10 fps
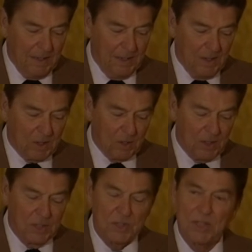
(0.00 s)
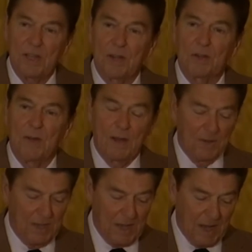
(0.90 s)
It encourages the
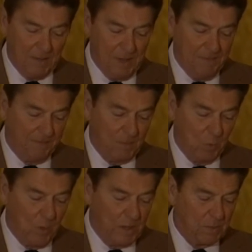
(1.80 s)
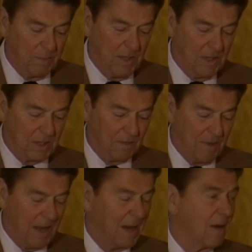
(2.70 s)
underground economy, wastes millions of
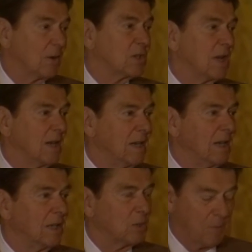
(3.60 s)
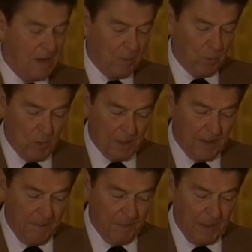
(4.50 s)
man hours on needless
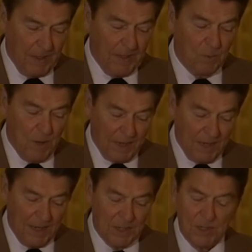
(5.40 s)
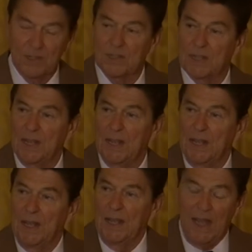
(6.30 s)
paperwork and regulations,
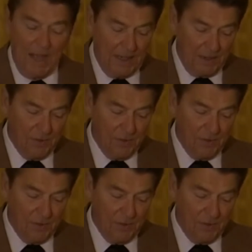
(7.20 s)
and it